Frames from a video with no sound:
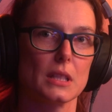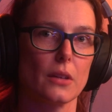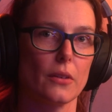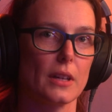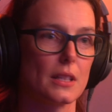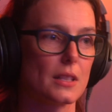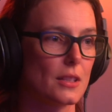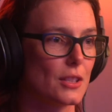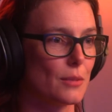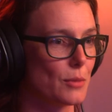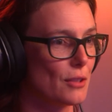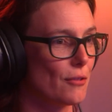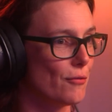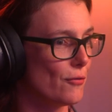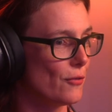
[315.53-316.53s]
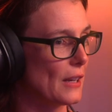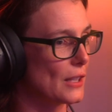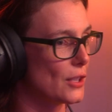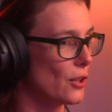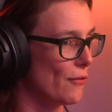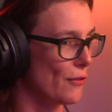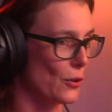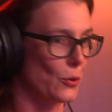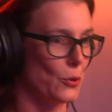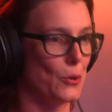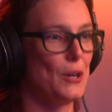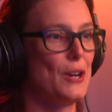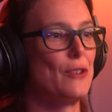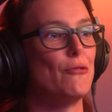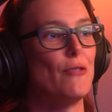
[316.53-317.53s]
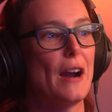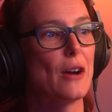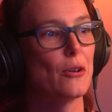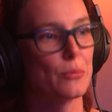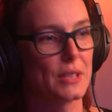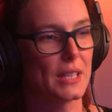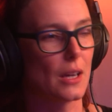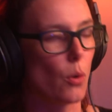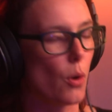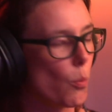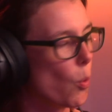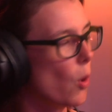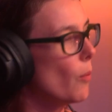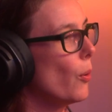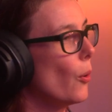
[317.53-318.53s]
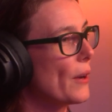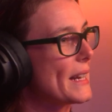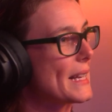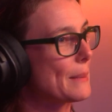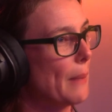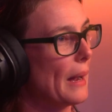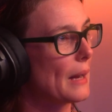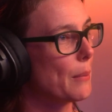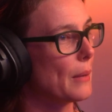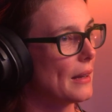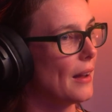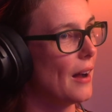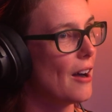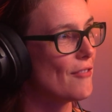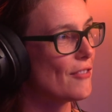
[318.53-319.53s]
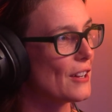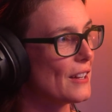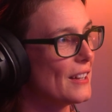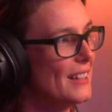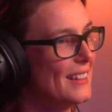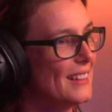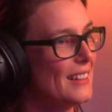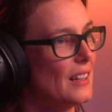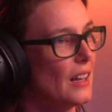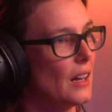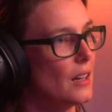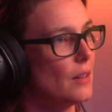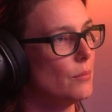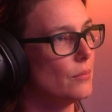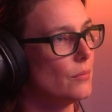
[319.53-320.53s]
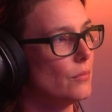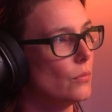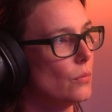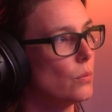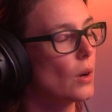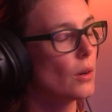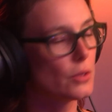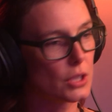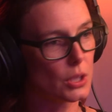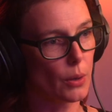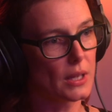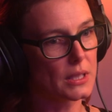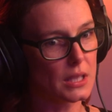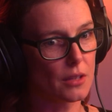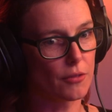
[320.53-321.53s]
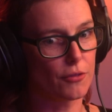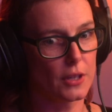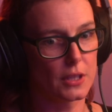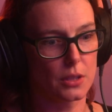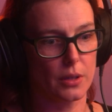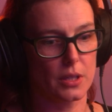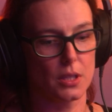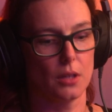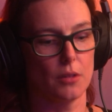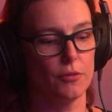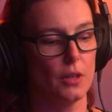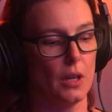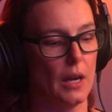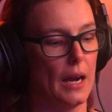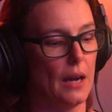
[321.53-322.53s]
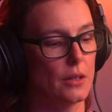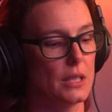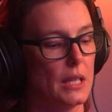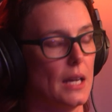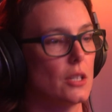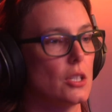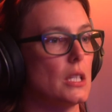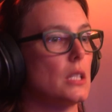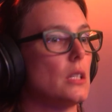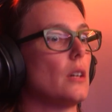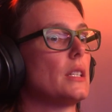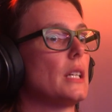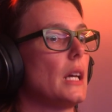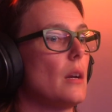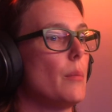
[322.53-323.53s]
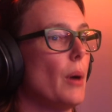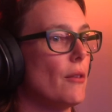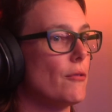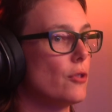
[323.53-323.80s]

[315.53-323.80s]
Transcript: going into some sort of philosophical realms here. At what point is magma lava? Well, to answer the first question of how does it actually start to get above